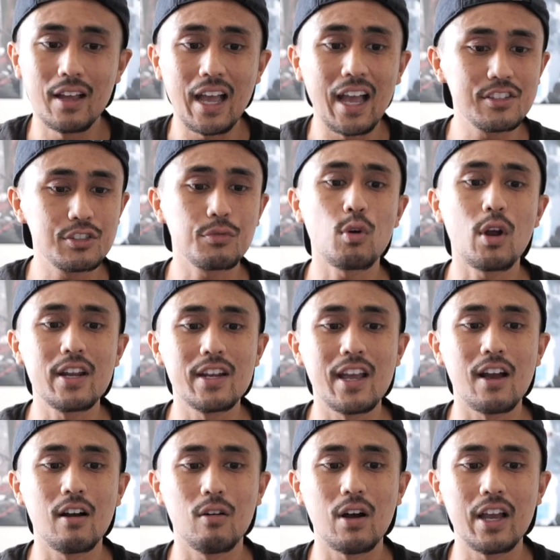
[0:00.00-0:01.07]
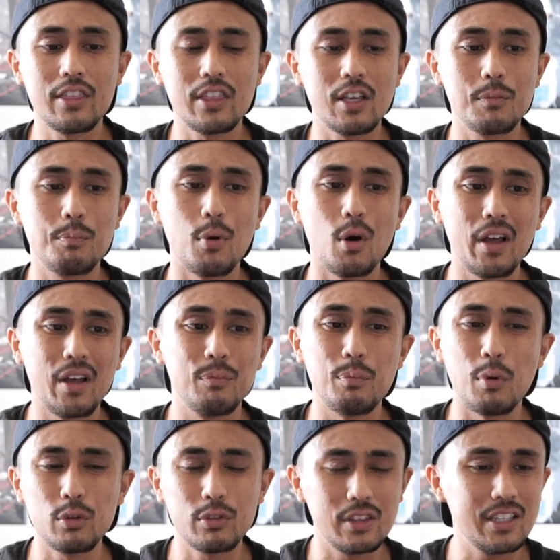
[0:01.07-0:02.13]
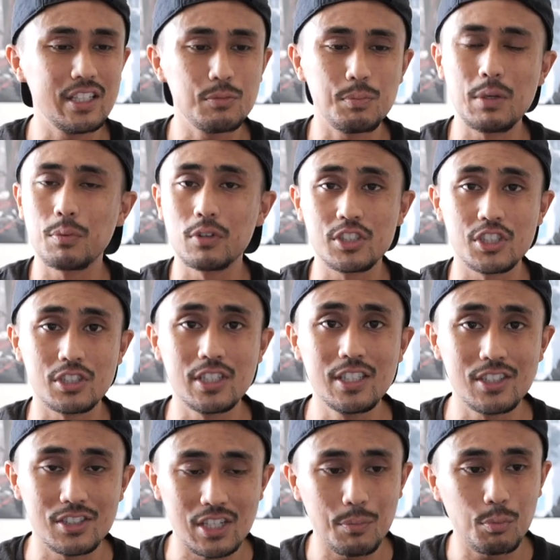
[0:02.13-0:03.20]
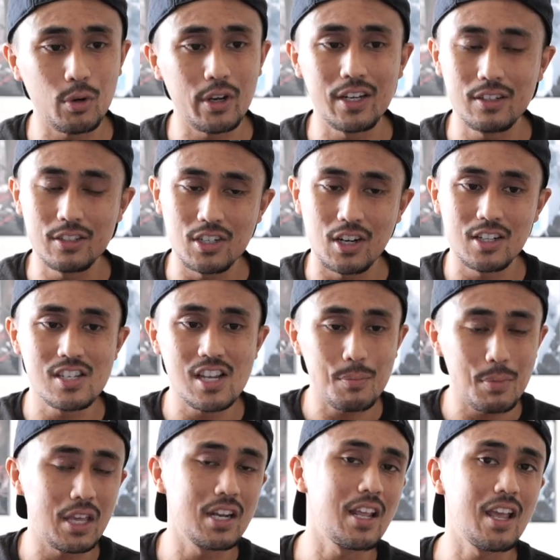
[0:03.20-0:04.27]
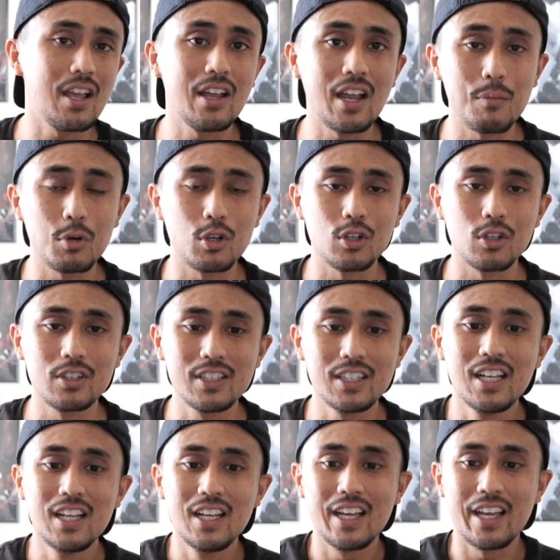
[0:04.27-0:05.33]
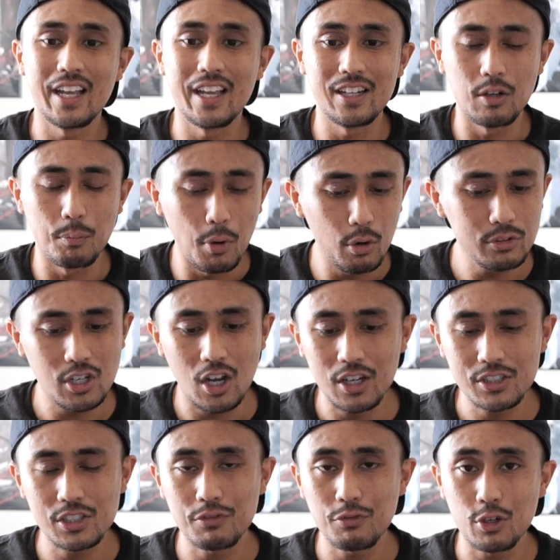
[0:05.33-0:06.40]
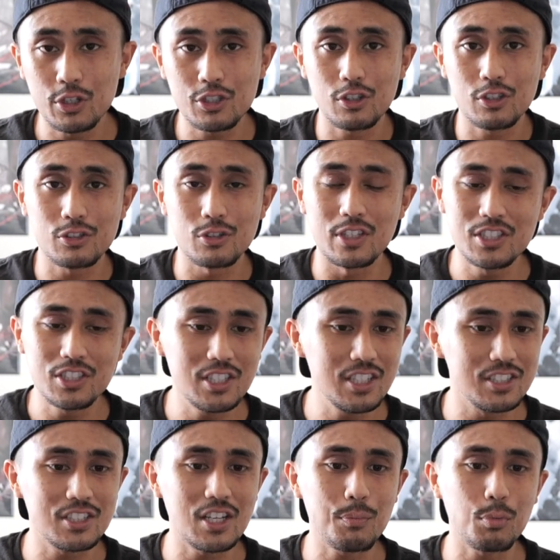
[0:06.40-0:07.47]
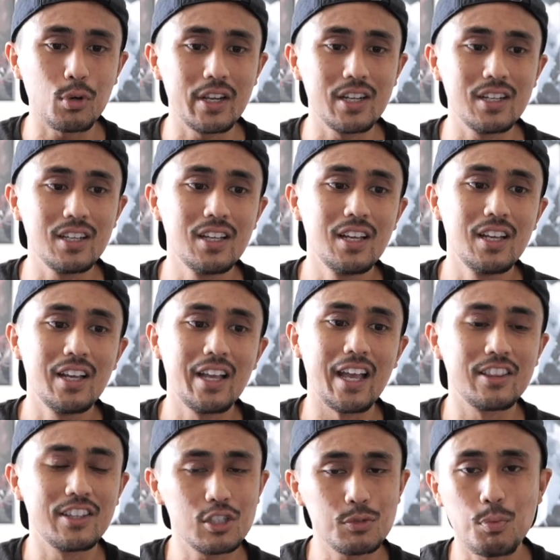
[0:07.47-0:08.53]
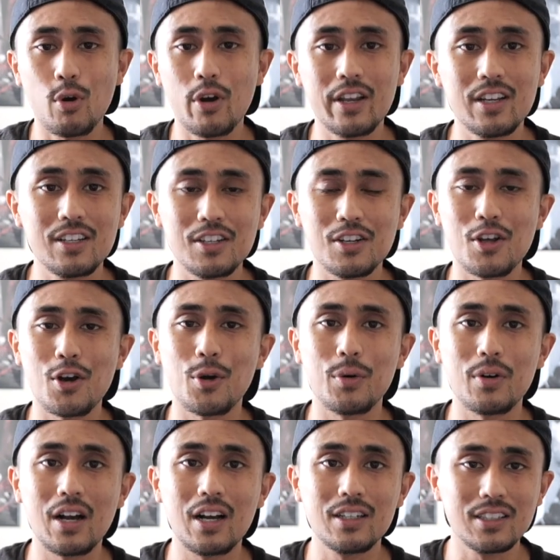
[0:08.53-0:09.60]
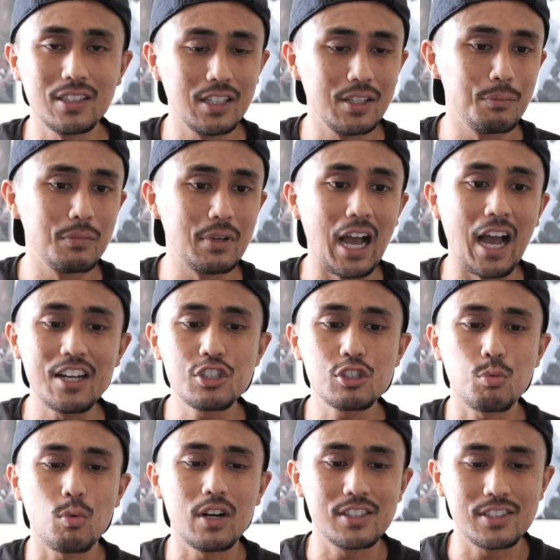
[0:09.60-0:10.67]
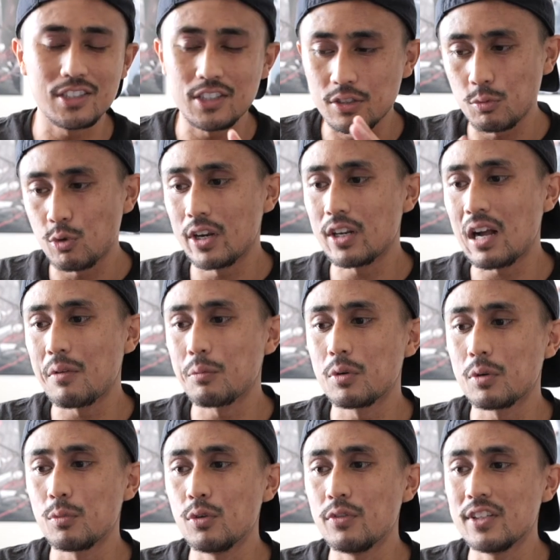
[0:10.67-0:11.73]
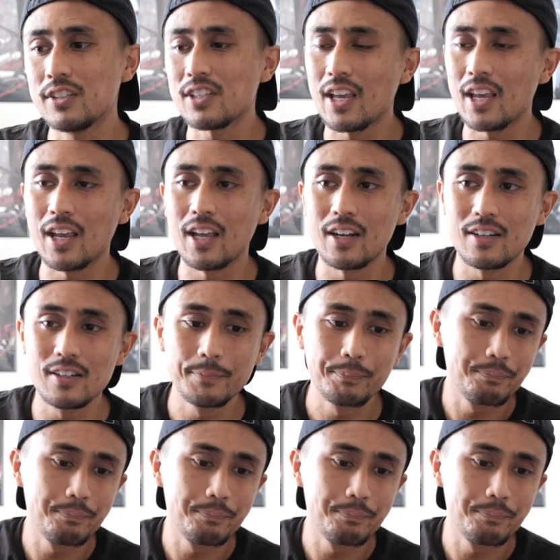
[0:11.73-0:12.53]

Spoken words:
As of right now, I think both of these people just need to separate, Johnny Depp and Amber Heard, and they're both toxic for each other, so they just need to separate. At this point, you know, I just want to see some great comic book movies, and